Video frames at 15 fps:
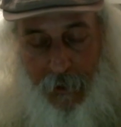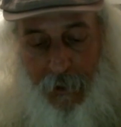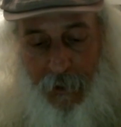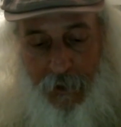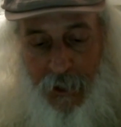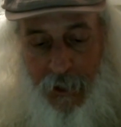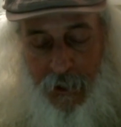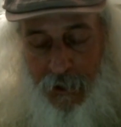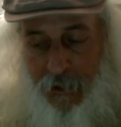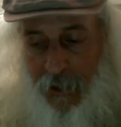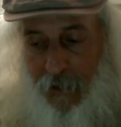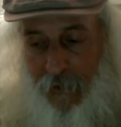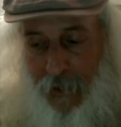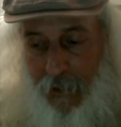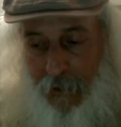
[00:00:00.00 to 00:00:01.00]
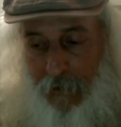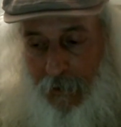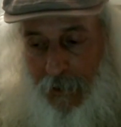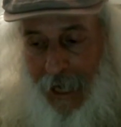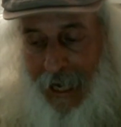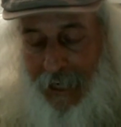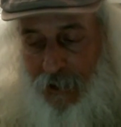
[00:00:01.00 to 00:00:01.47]
exists, nothing
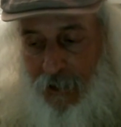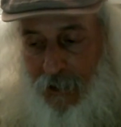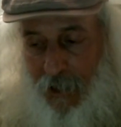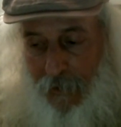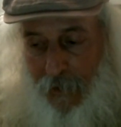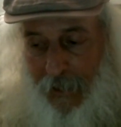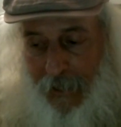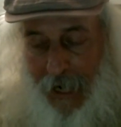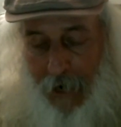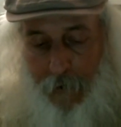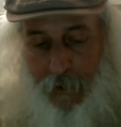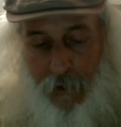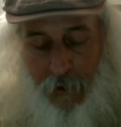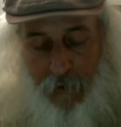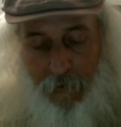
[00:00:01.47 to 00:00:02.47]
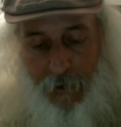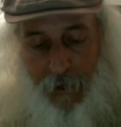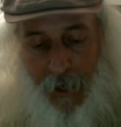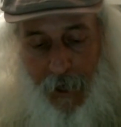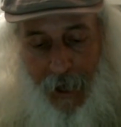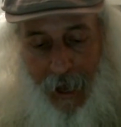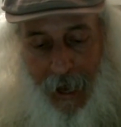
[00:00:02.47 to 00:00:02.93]
lasts, nothing carries over.
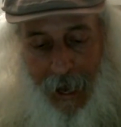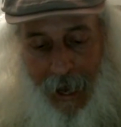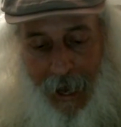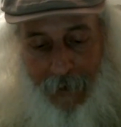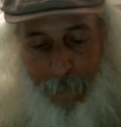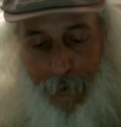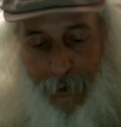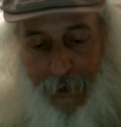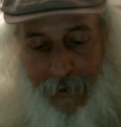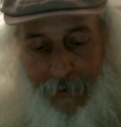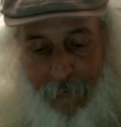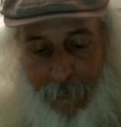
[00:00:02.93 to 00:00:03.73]
And, but